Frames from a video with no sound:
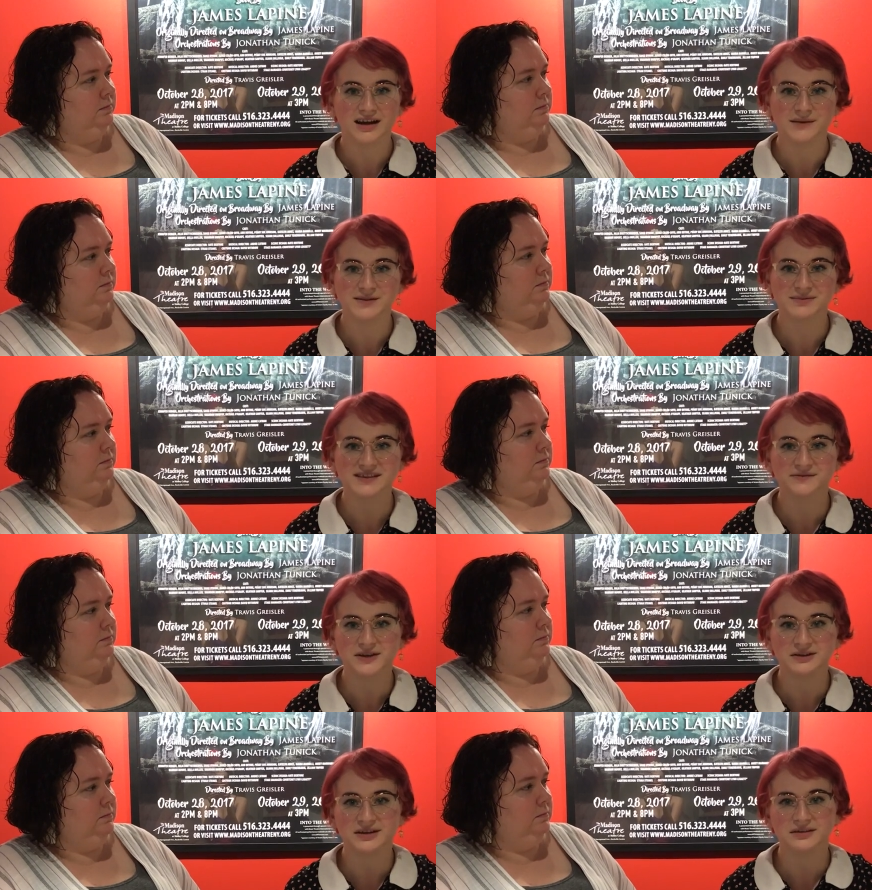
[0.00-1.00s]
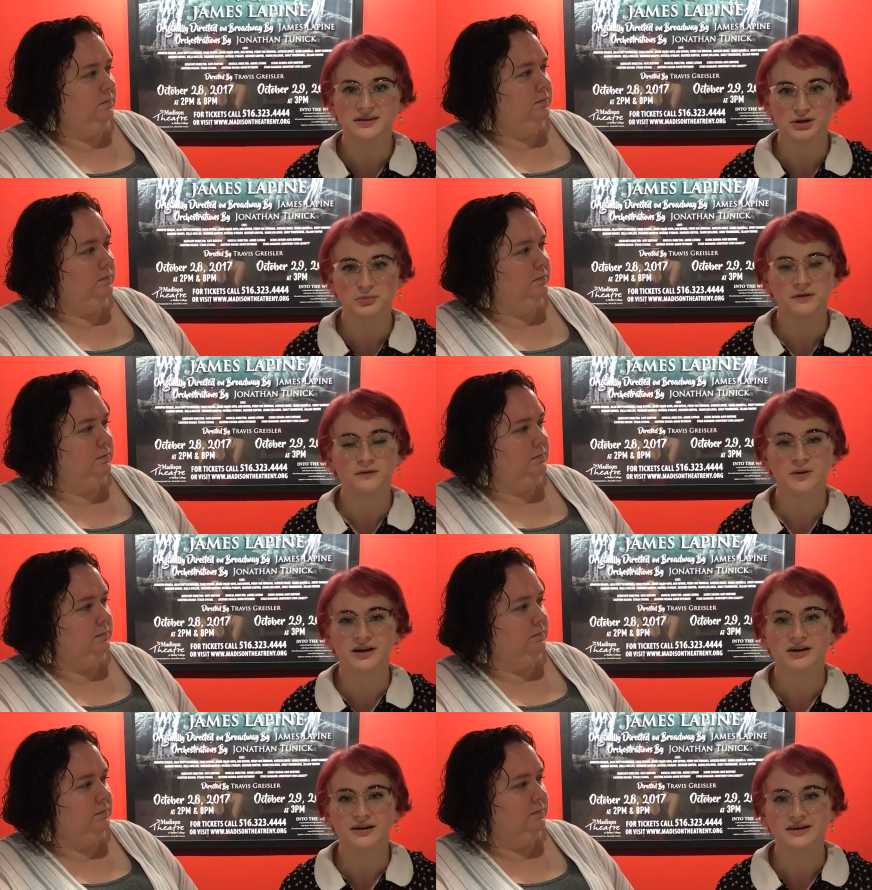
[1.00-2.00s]
Speaker 1: um, specifically theater
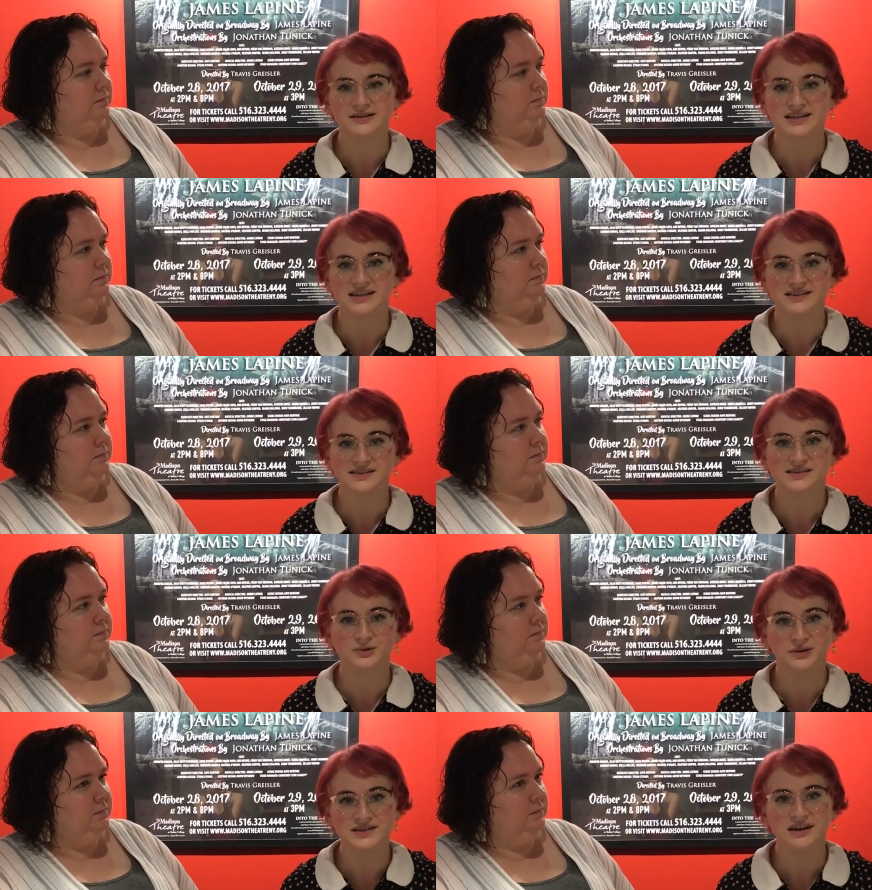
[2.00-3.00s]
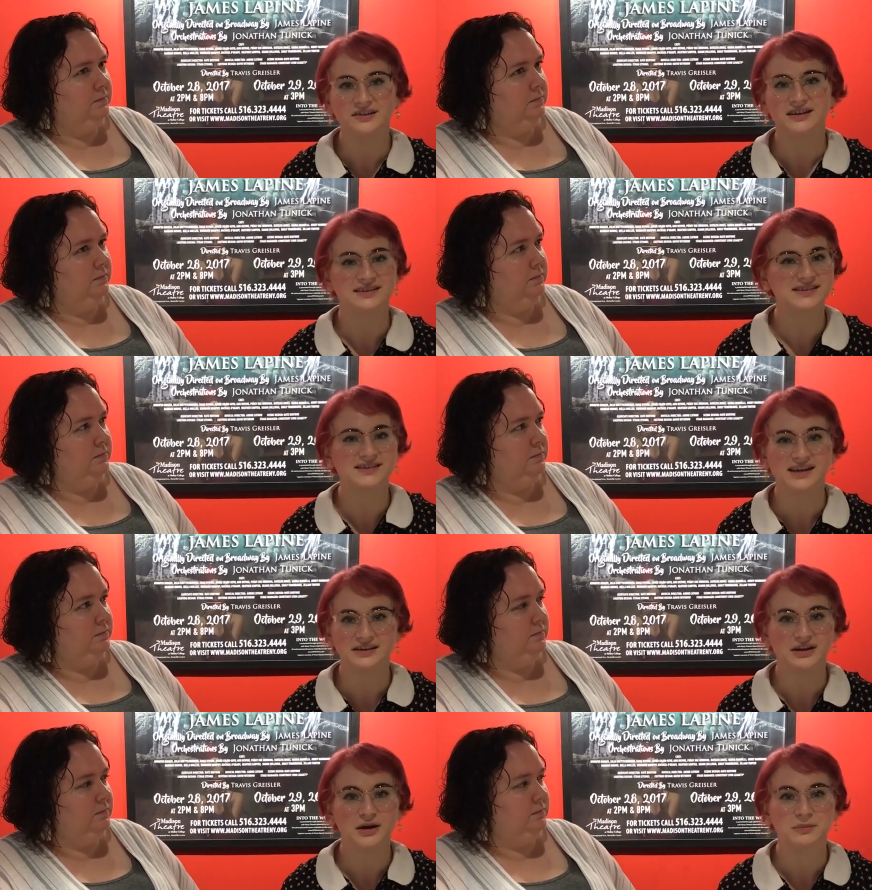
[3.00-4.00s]
performing art, dance, storytelling, stand
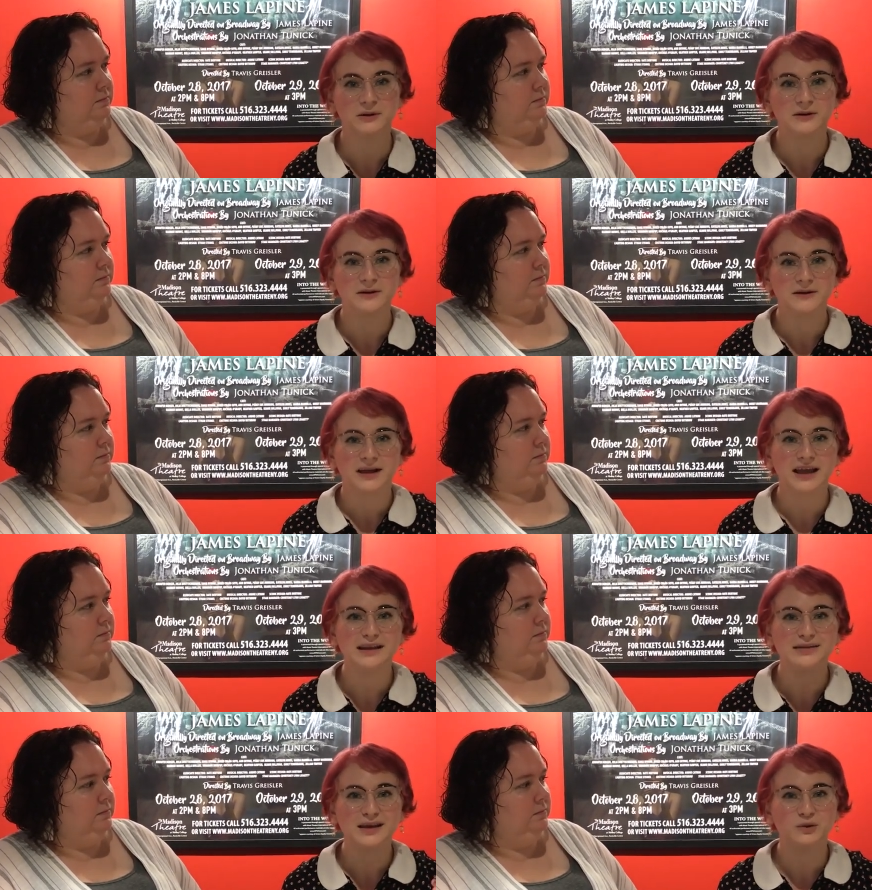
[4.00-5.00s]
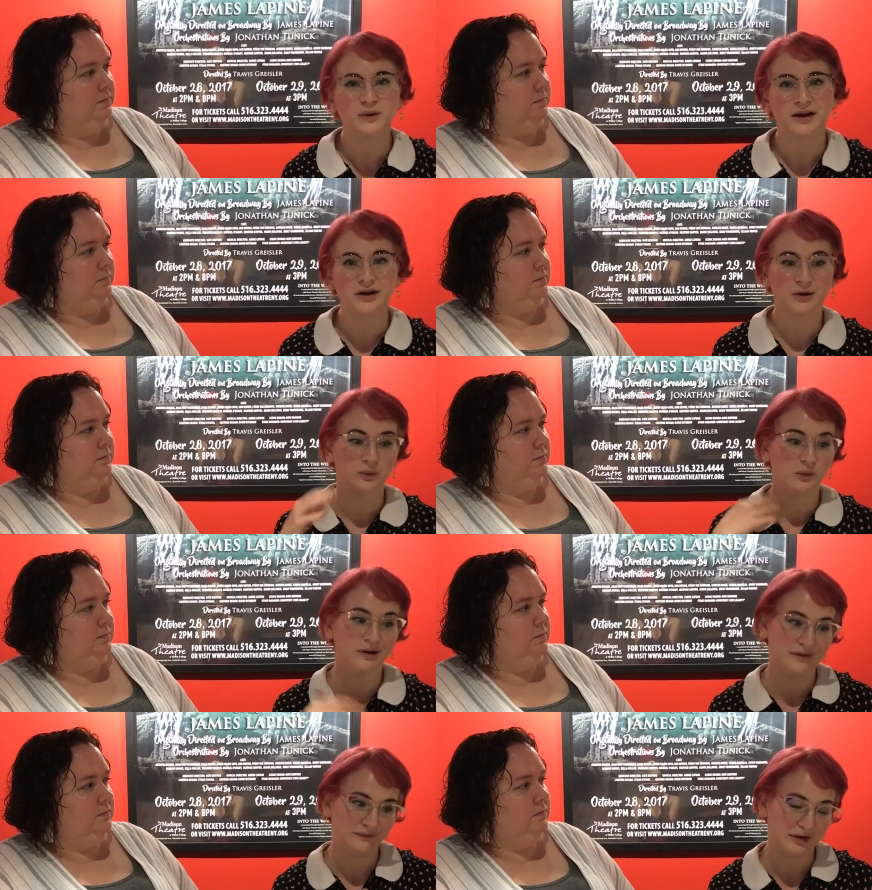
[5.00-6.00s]
up, anything where we're
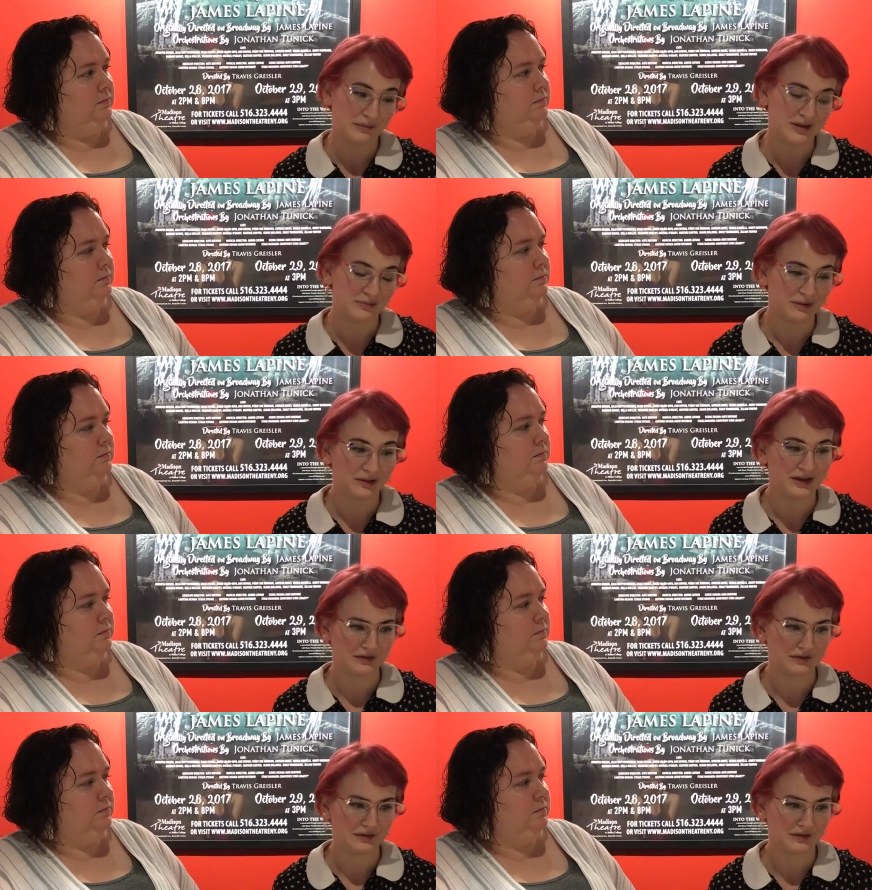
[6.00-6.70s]
in front of people